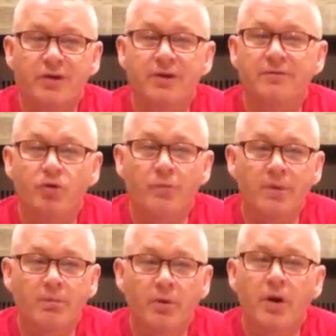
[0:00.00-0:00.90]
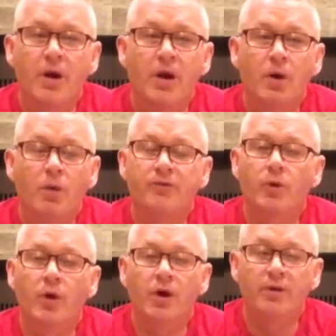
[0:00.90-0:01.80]
And if you remember what's
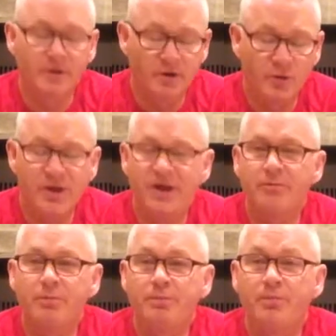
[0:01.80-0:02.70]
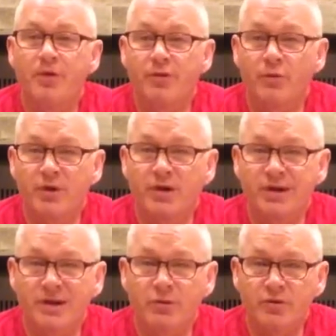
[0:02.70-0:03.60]
going on there, we have the 3
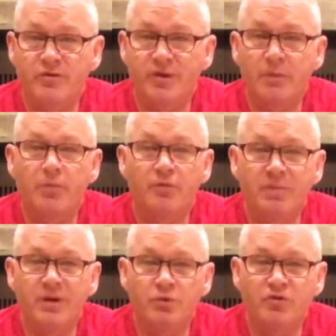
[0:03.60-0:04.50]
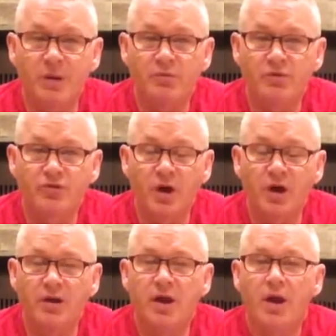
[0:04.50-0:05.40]
inner disciples, Peter, James, and
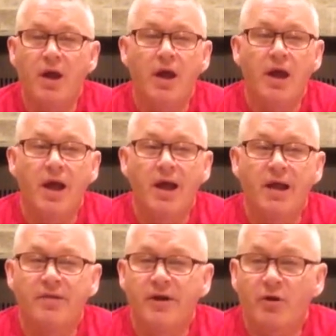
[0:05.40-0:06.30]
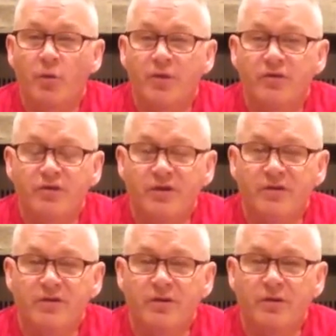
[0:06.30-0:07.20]
John, and they're with
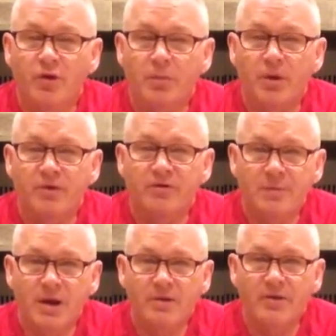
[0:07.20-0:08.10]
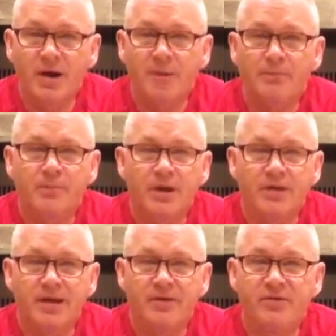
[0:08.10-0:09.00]
Jesus, and they're up on this mountaintop, and
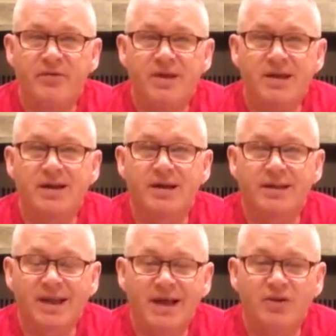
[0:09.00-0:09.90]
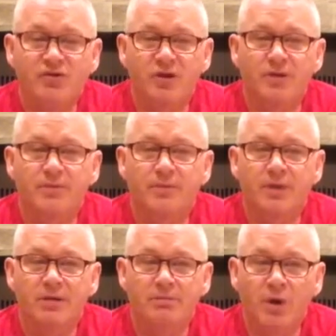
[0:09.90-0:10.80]
they see Elijah
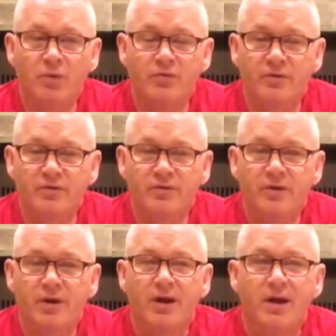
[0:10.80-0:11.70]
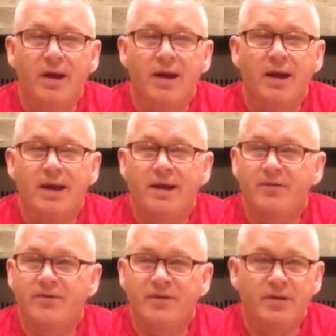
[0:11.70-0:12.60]
and Moses,
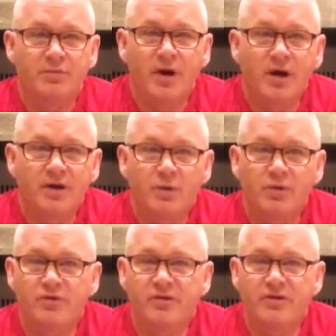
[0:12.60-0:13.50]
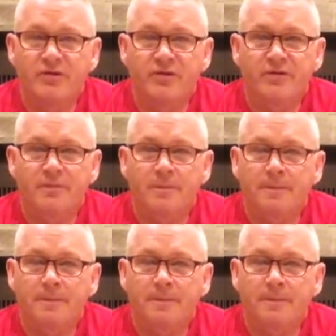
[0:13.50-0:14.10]
and see them talking with Jesus.